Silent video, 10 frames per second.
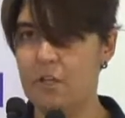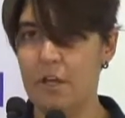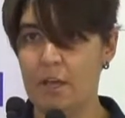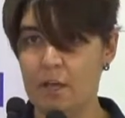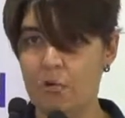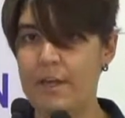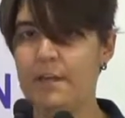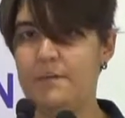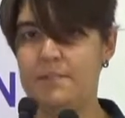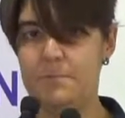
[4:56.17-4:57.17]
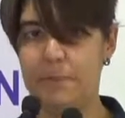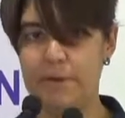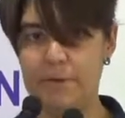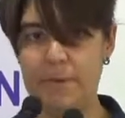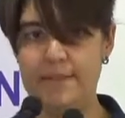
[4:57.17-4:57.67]
Greenland is
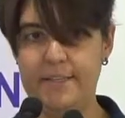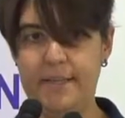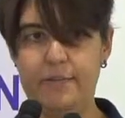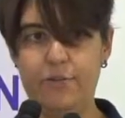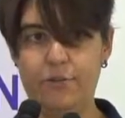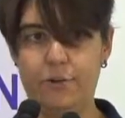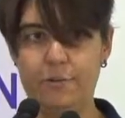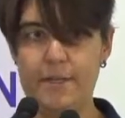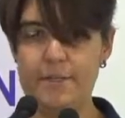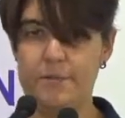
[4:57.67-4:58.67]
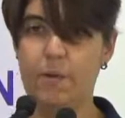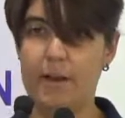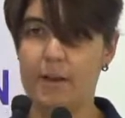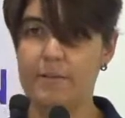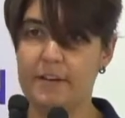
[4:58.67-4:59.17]
melting at the surface, while
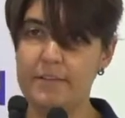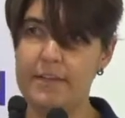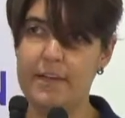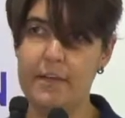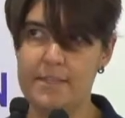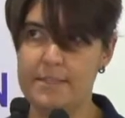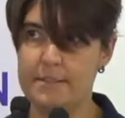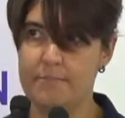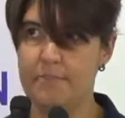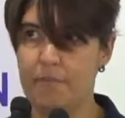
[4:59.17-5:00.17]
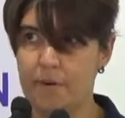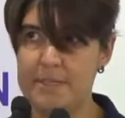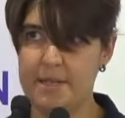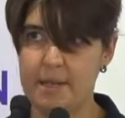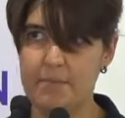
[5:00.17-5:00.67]
Antarctica is very
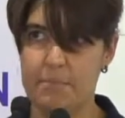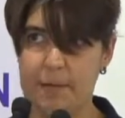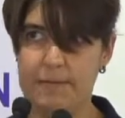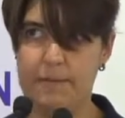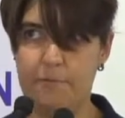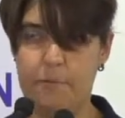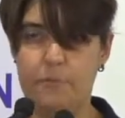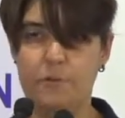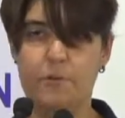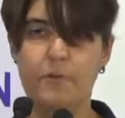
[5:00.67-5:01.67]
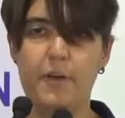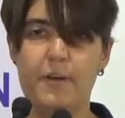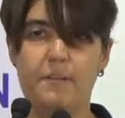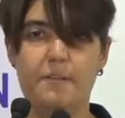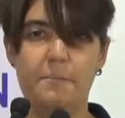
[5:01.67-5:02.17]
seldom melting from the
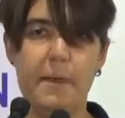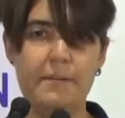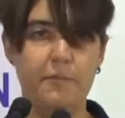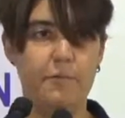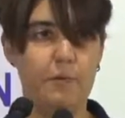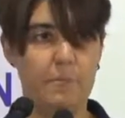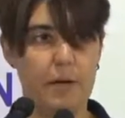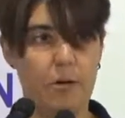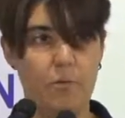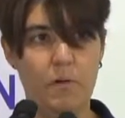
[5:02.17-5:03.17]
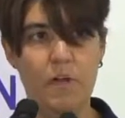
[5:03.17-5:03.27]
surface. It's melting from below.